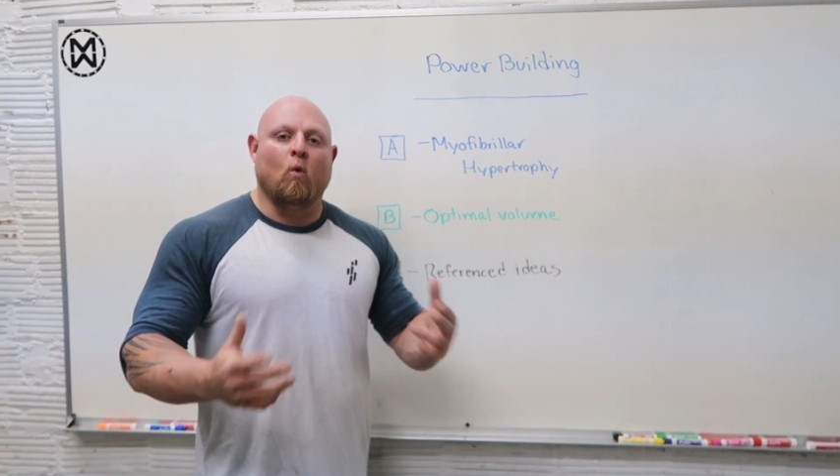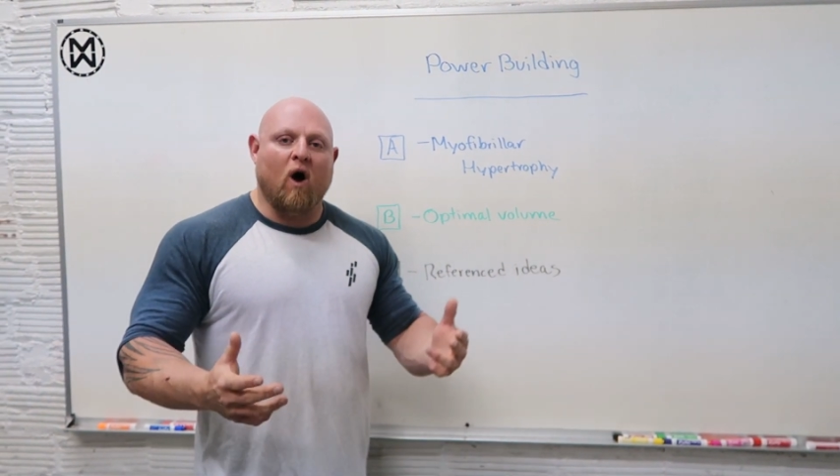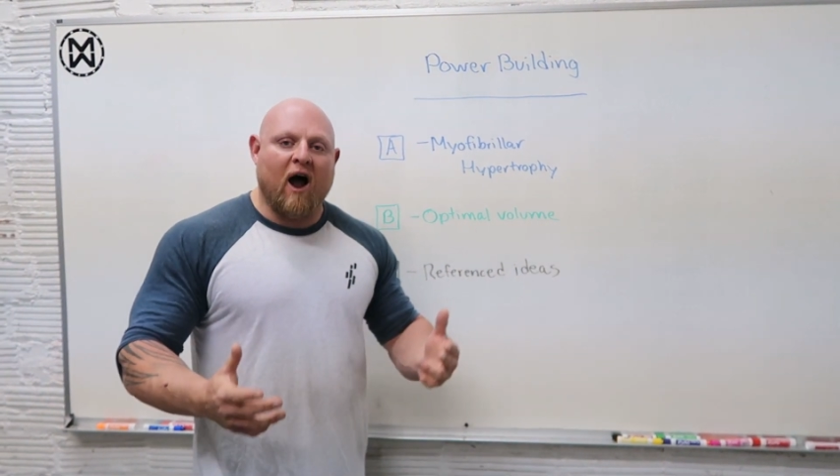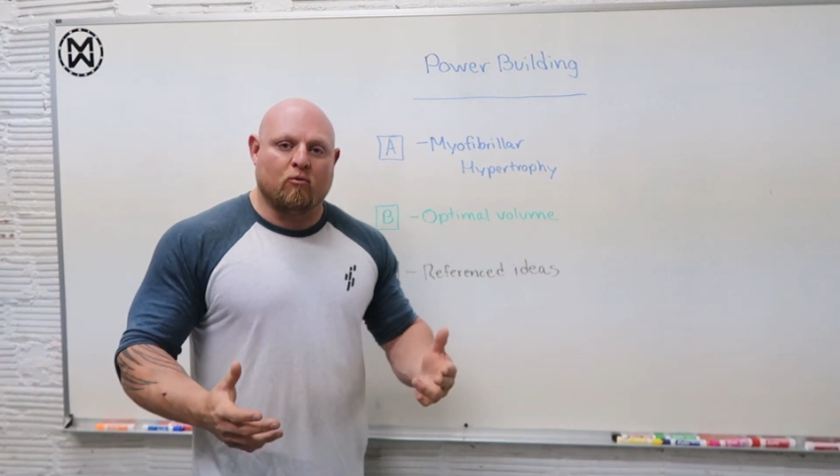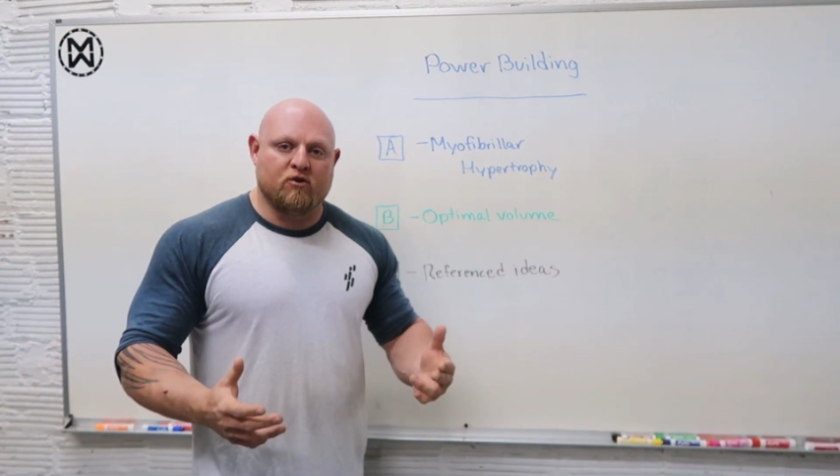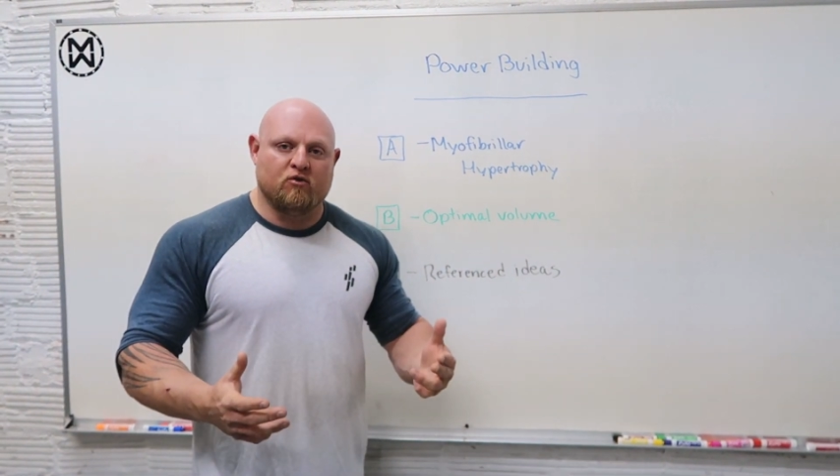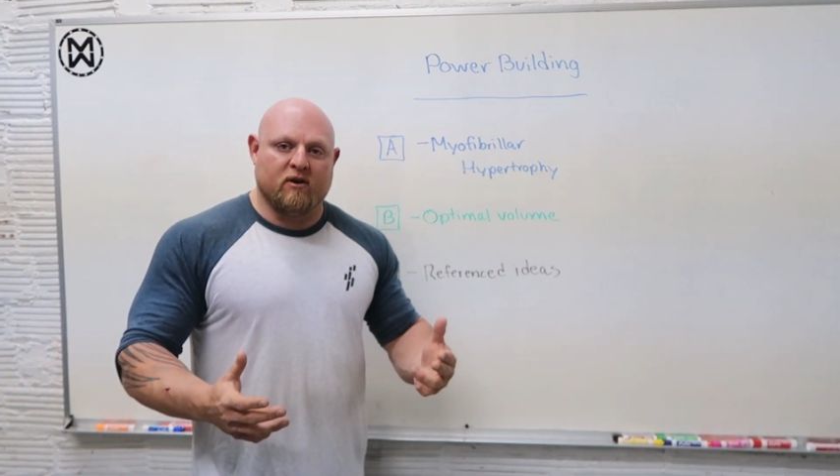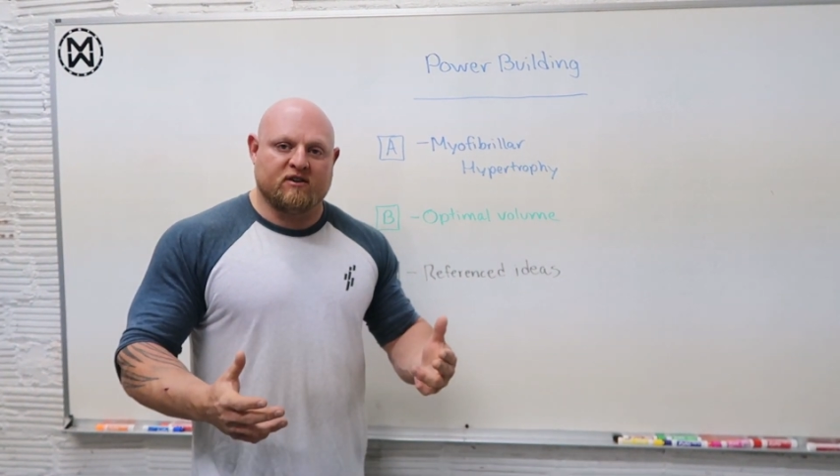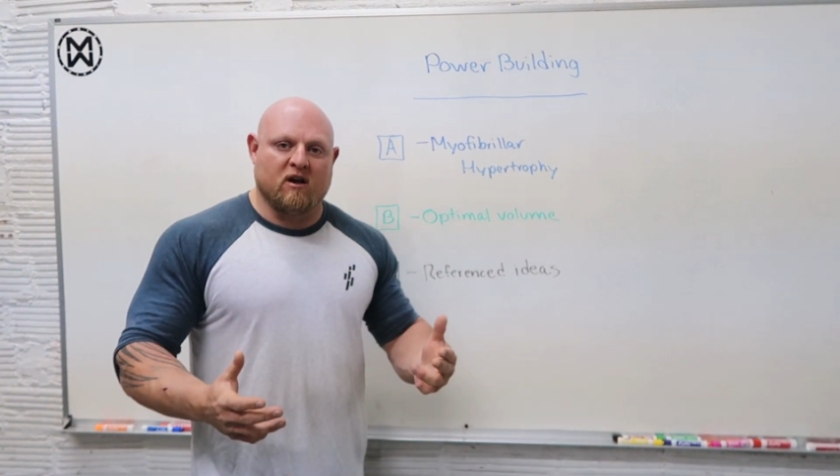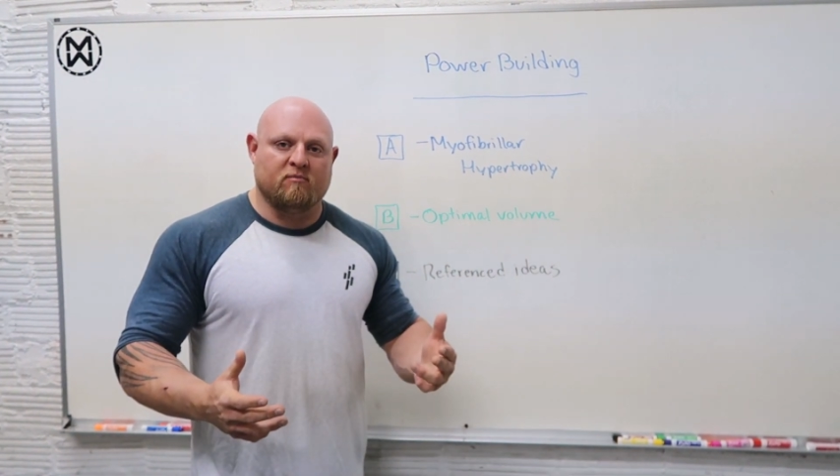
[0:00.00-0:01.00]
why we're
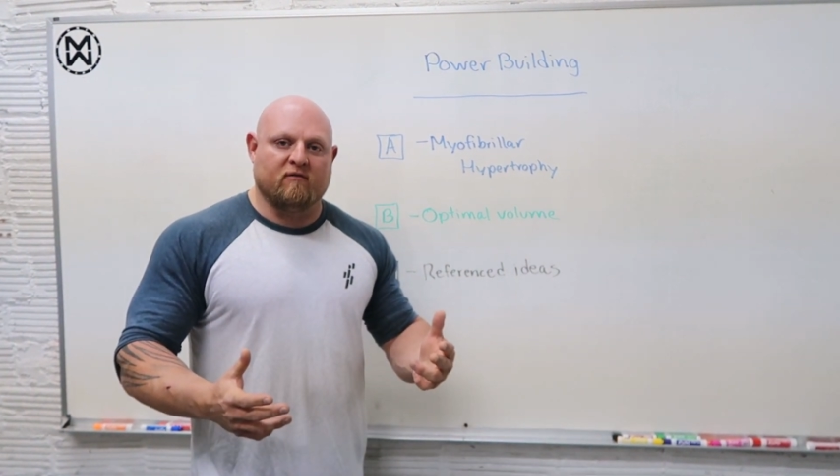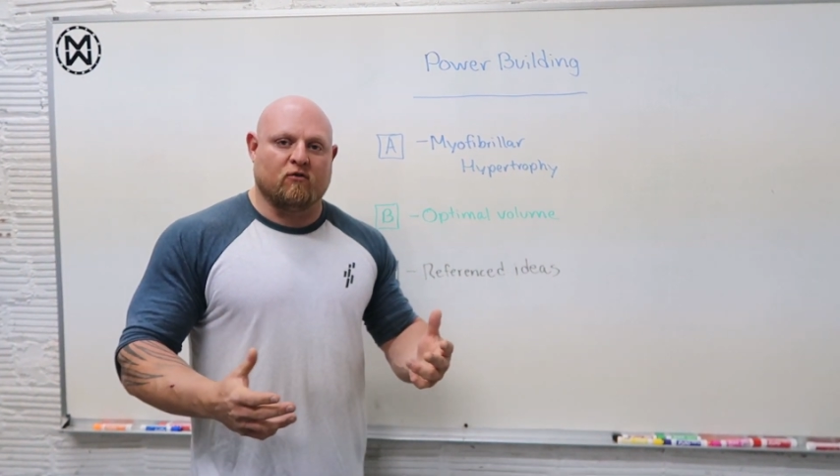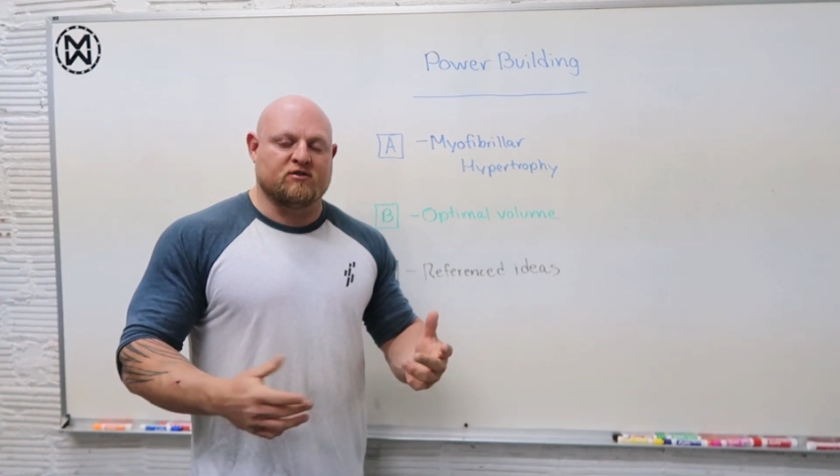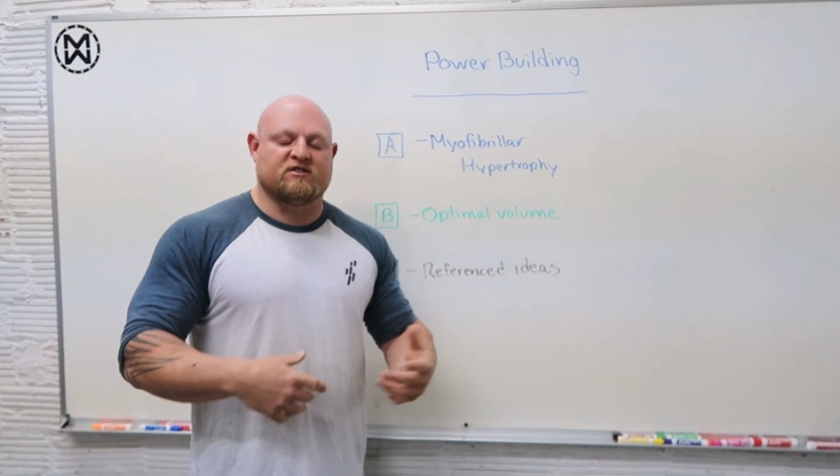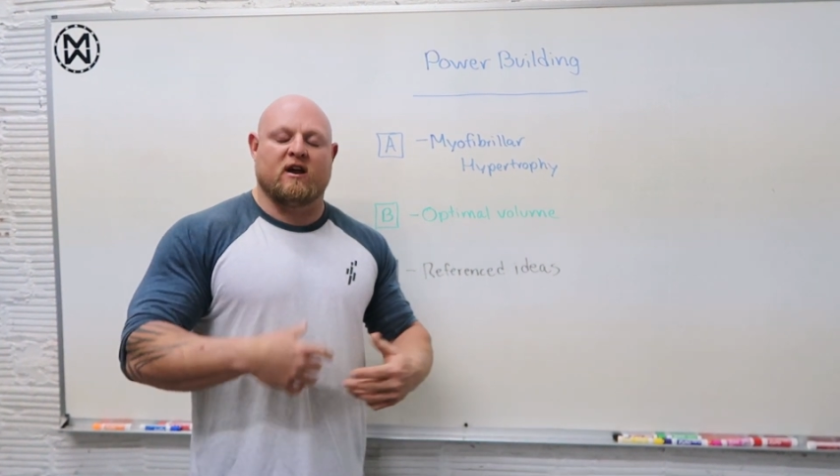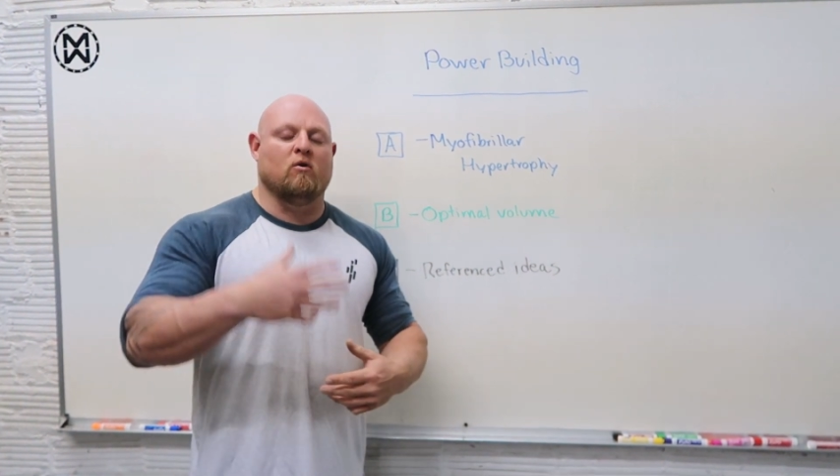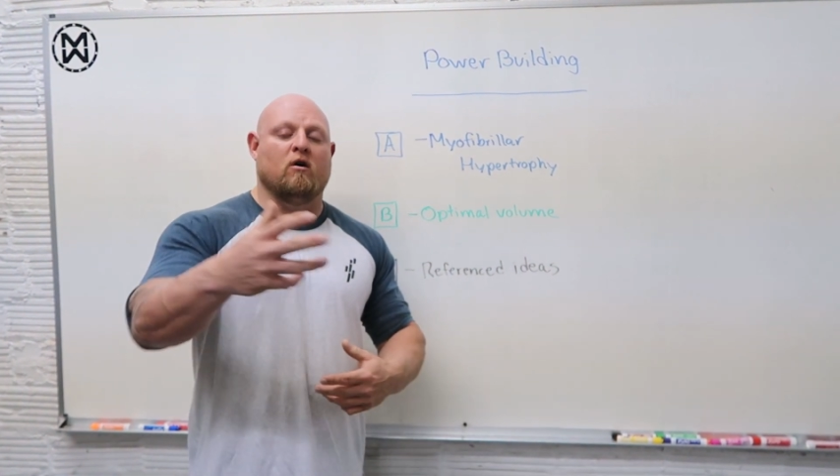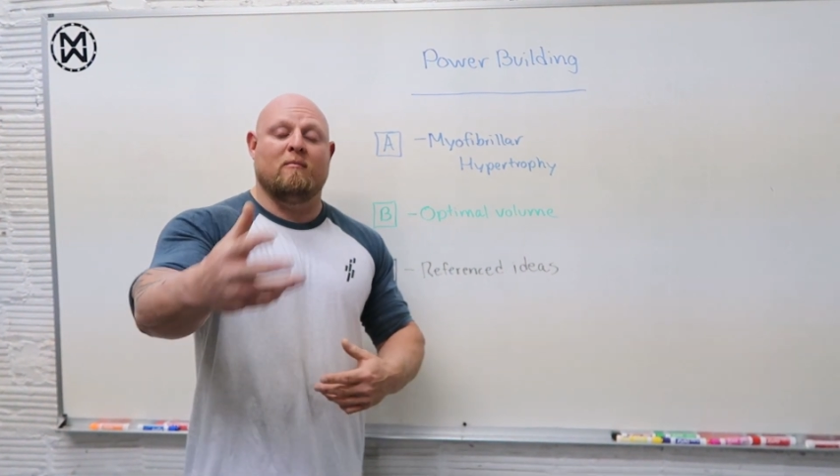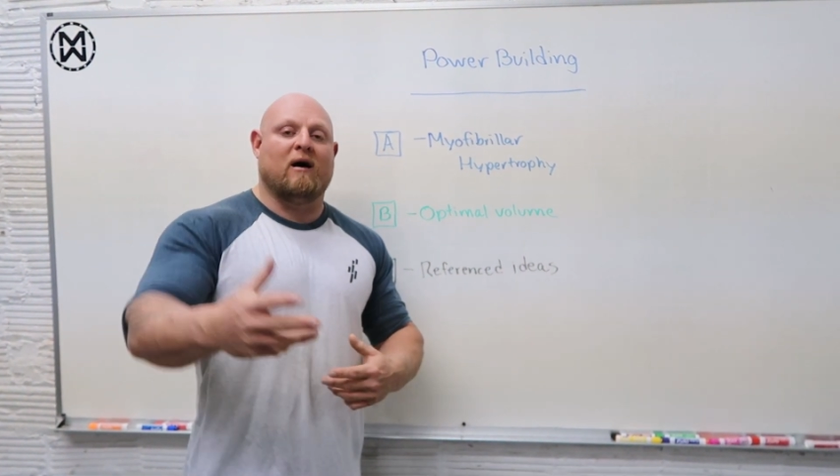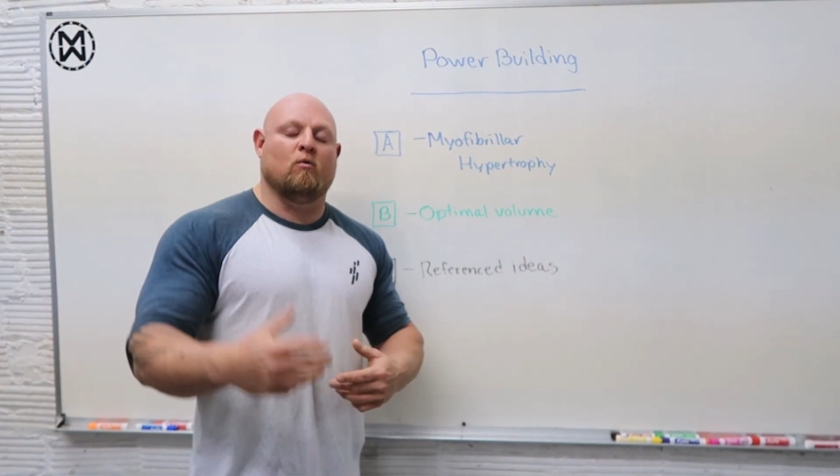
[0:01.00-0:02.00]
doing something versus saying, well,
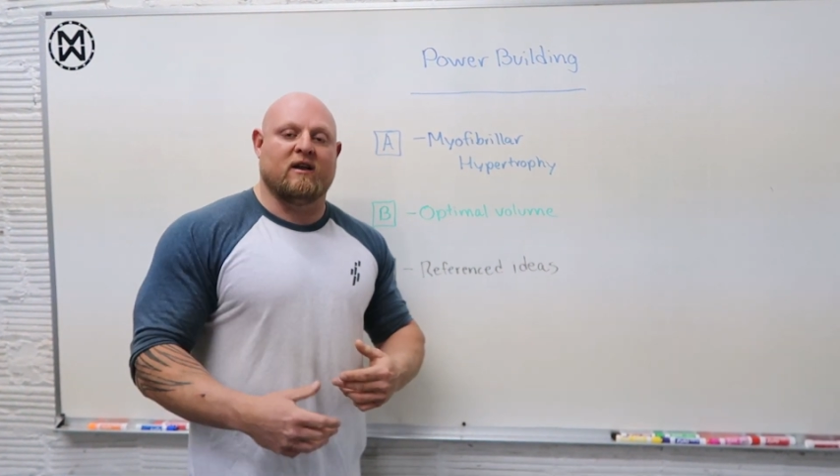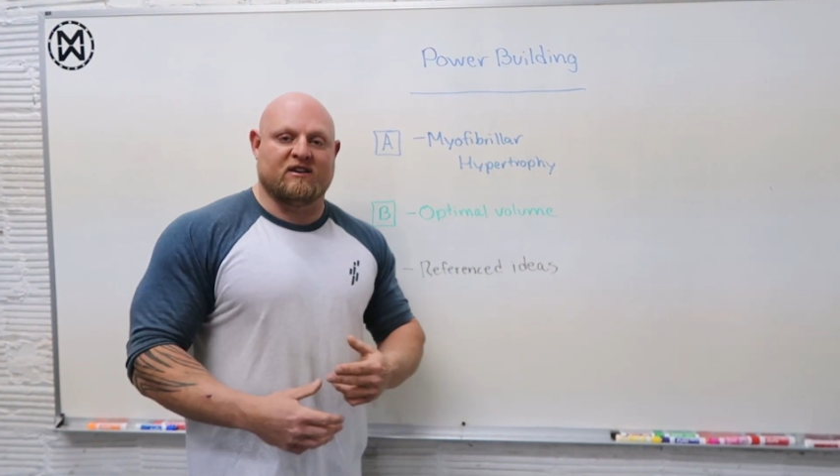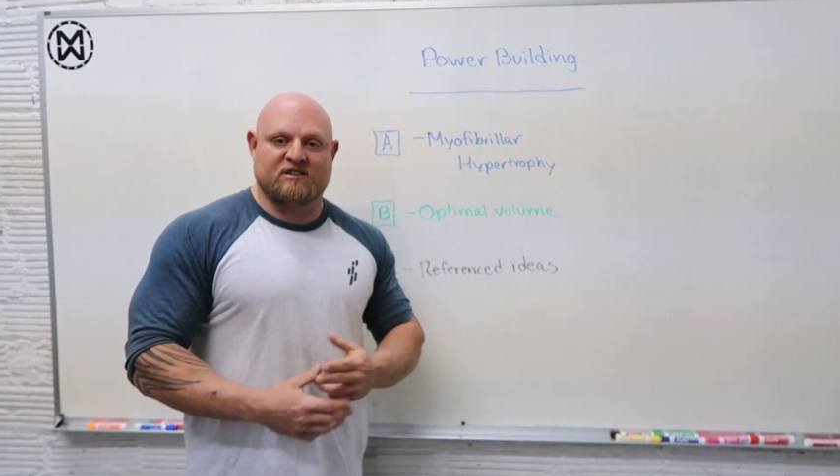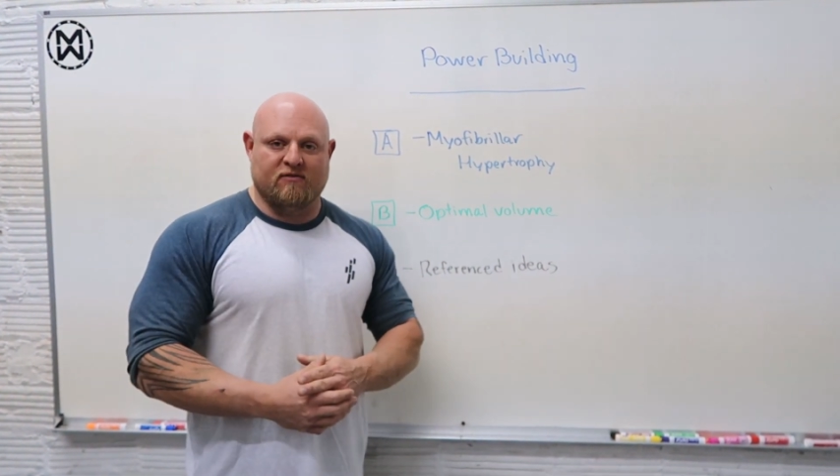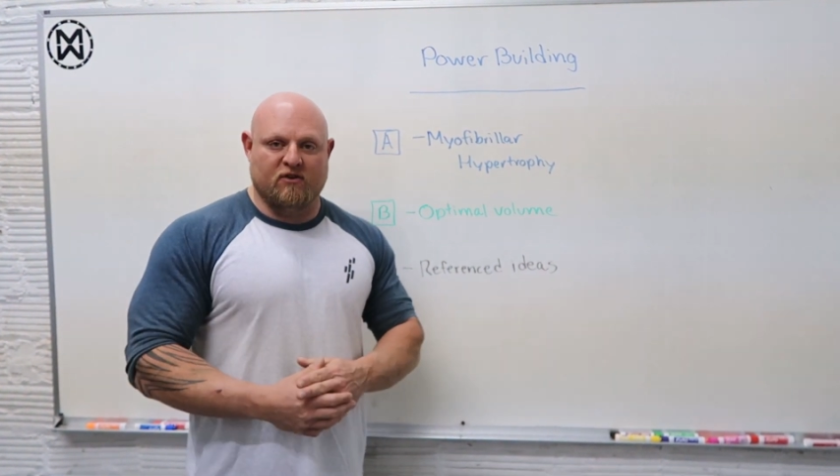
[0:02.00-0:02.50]
Matt Wenning said